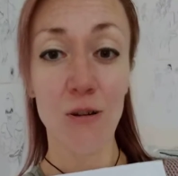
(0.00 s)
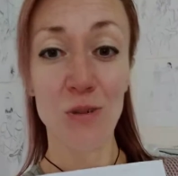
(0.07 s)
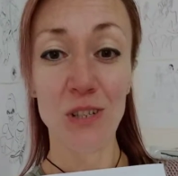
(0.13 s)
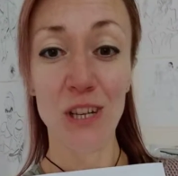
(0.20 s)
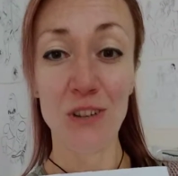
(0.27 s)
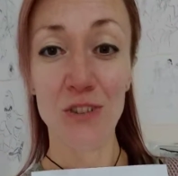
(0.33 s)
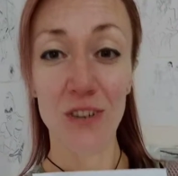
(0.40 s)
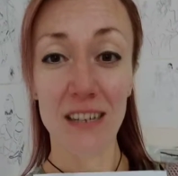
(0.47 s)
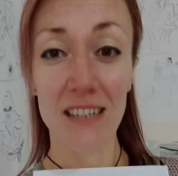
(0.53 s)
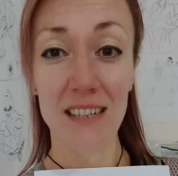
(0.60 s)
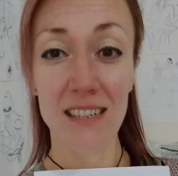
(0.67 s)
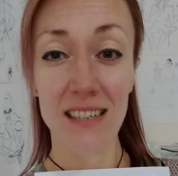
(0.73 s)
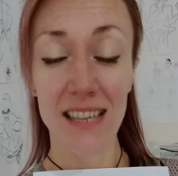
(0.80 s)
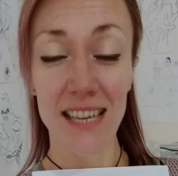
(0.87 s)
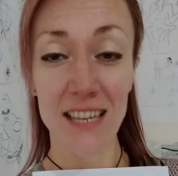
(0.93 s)
also
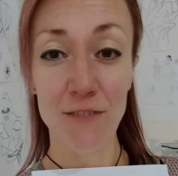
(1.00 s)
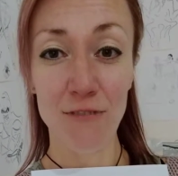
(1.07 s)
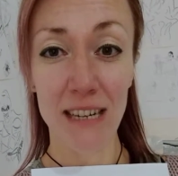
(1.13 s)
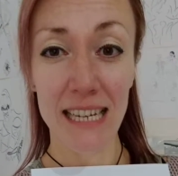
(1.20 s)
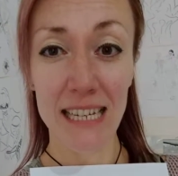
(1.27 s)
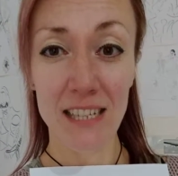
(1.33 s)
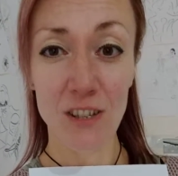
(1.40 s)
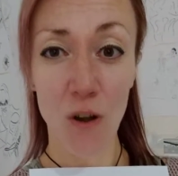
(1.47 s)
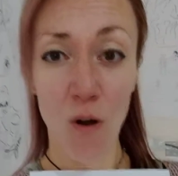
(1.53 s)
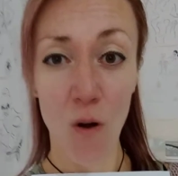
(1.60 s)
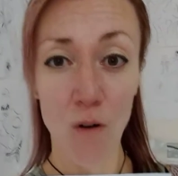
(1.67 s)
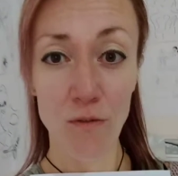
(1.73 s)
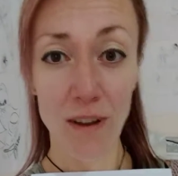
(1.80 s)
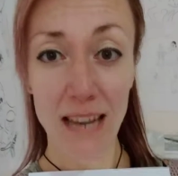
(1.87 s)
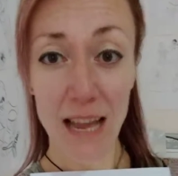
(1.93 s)
triggers the release
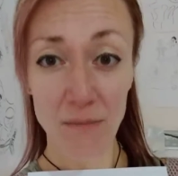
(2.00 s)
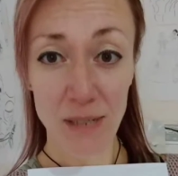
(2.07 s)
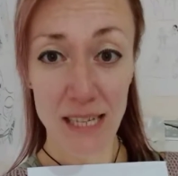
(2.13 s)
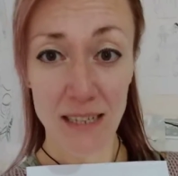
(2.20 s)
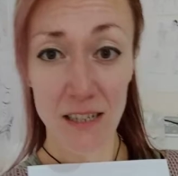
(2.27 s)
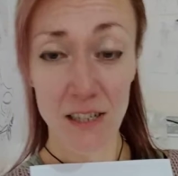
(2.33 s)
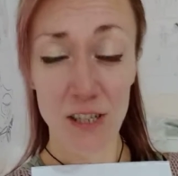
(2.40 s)
of leptin,